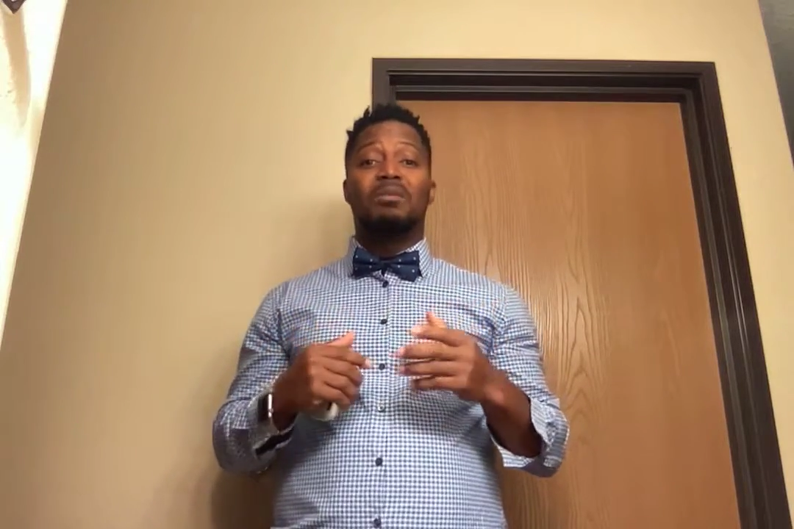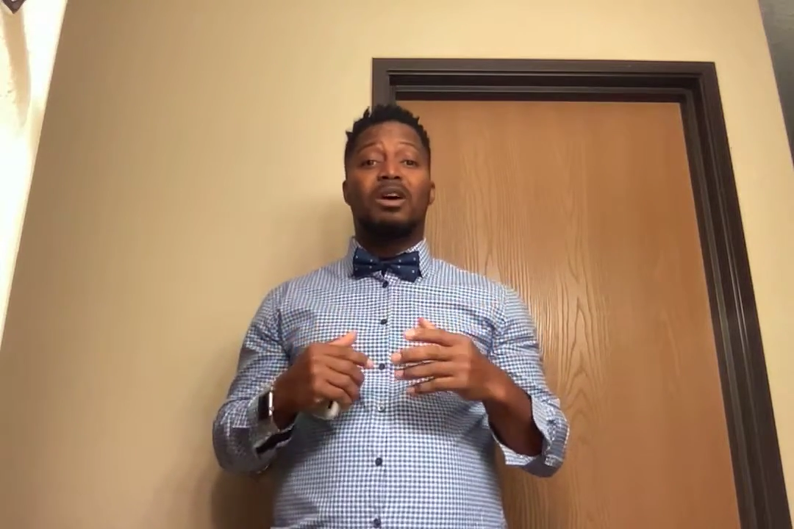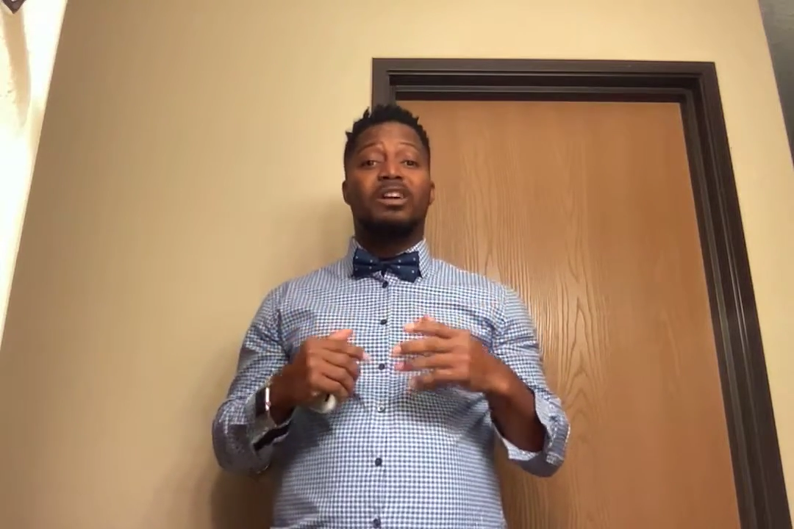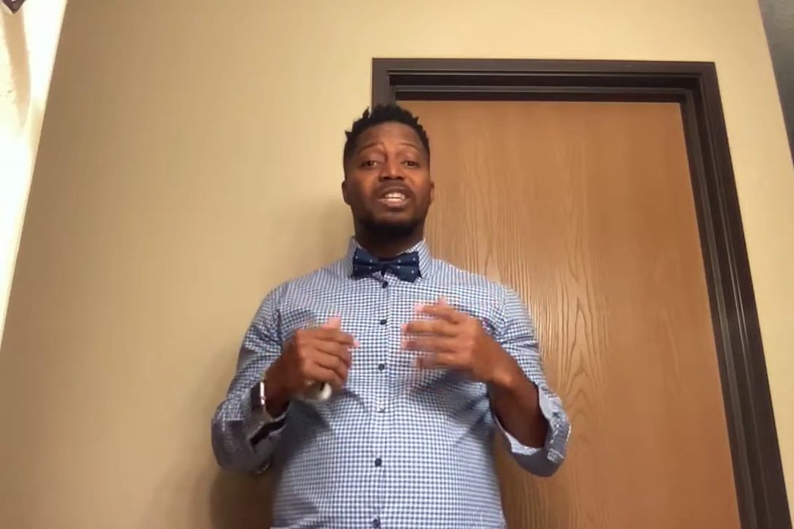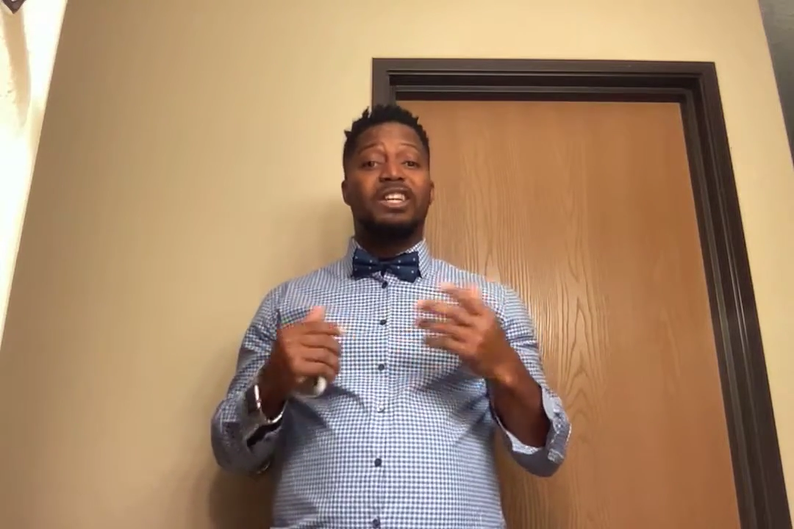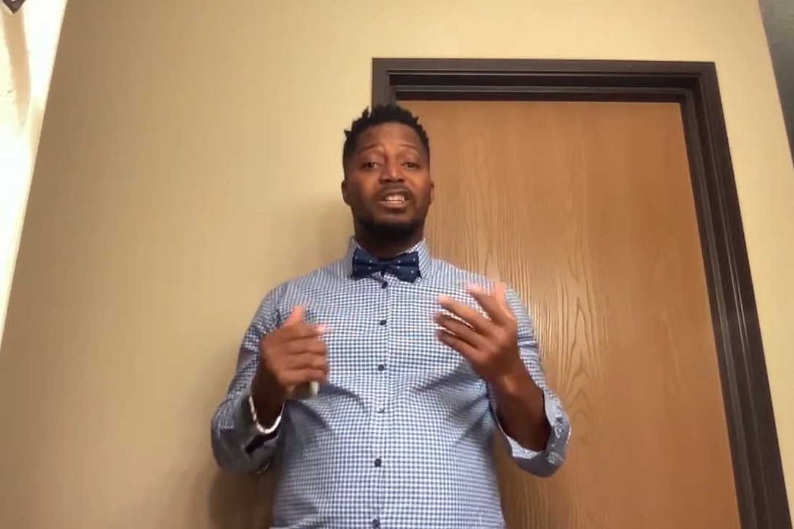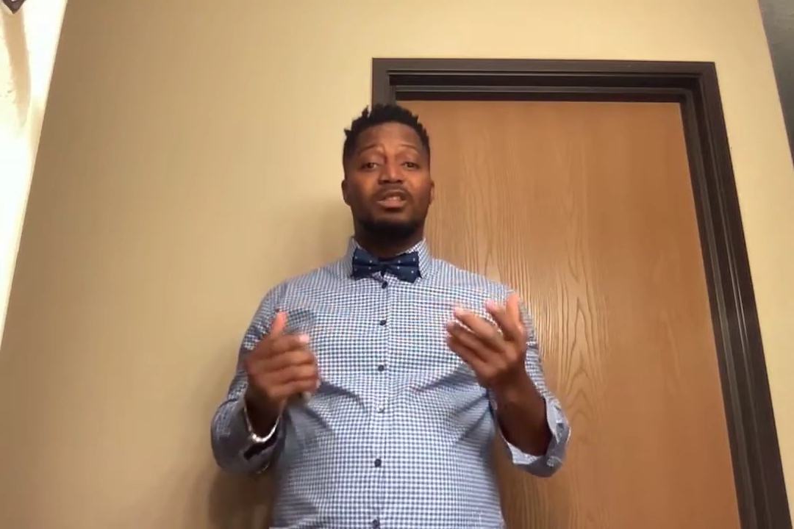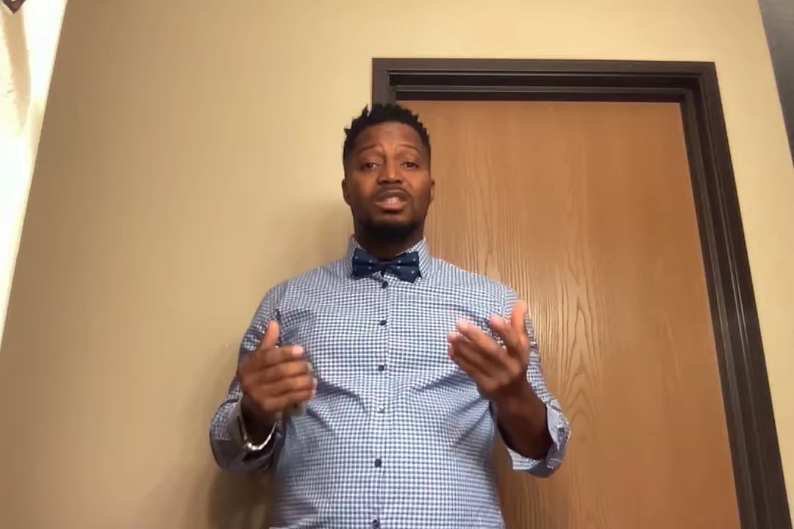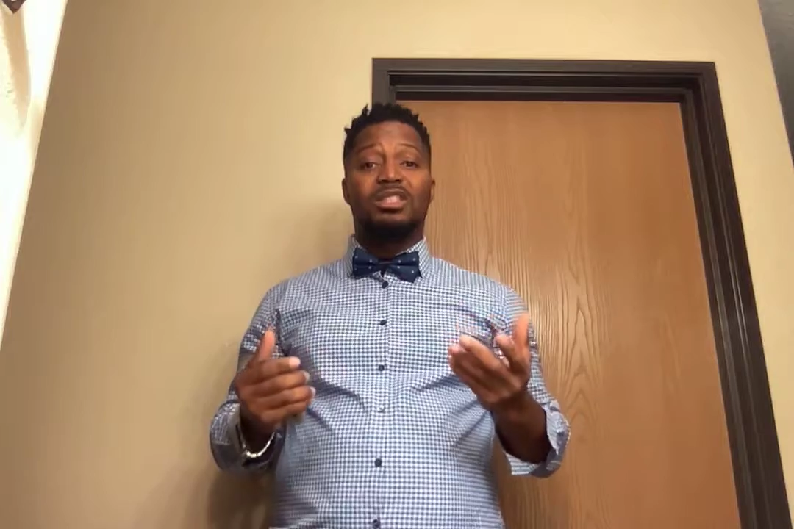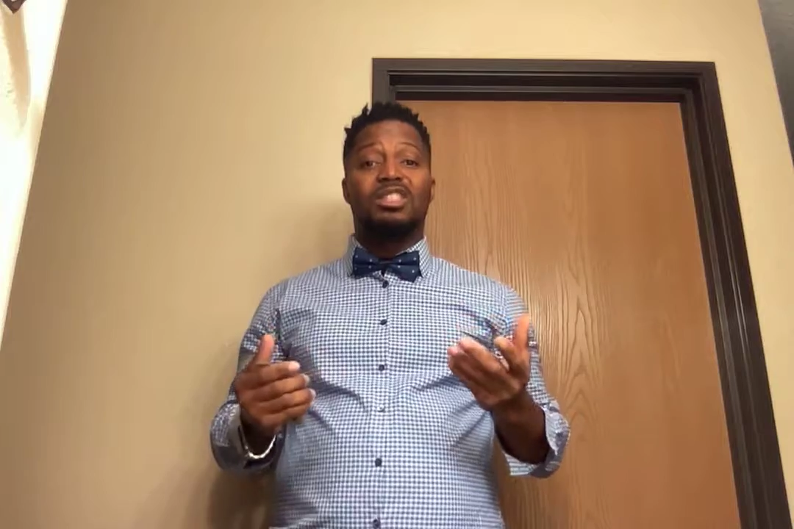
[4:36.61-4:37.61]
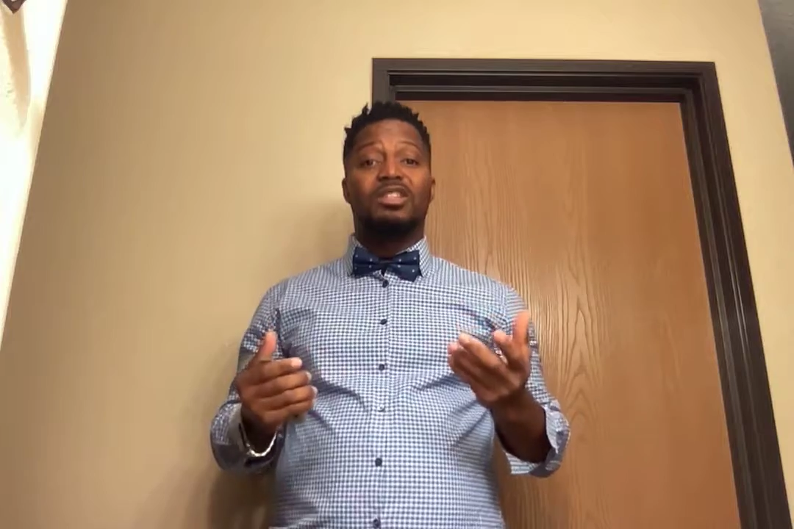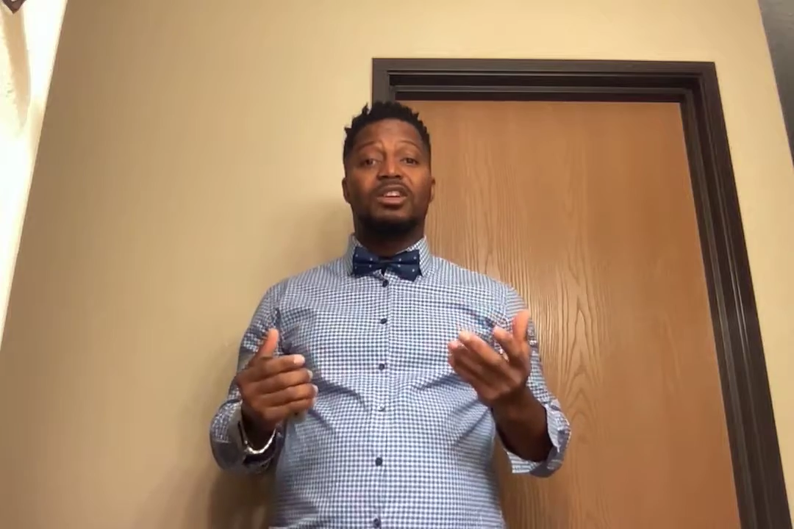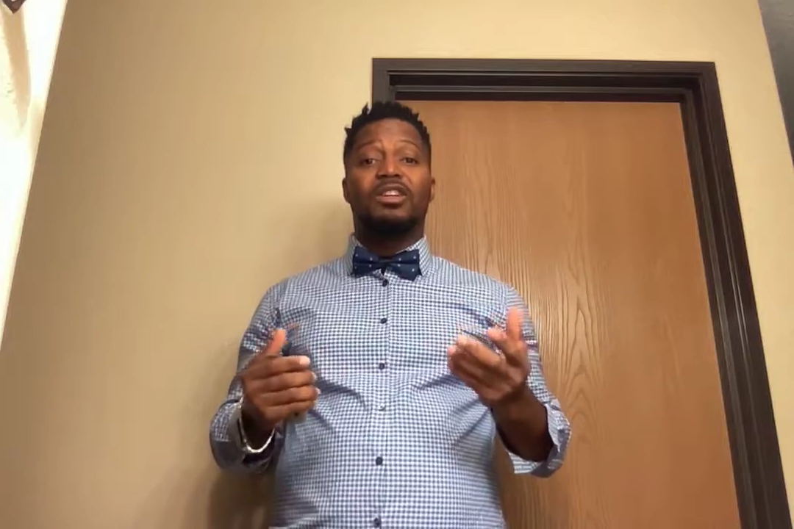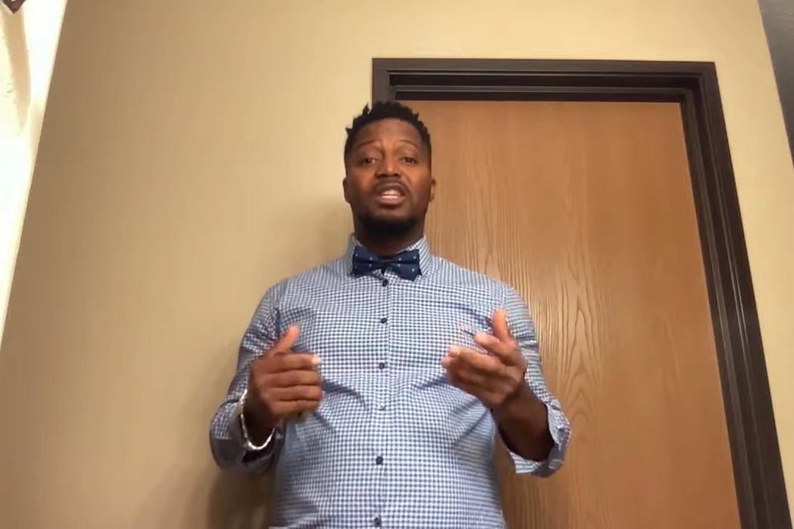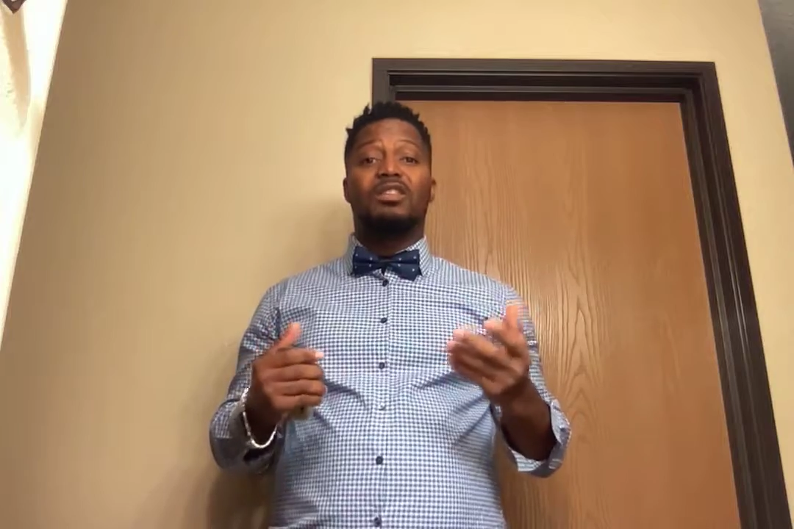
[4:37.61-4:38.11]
or they'll deteriorate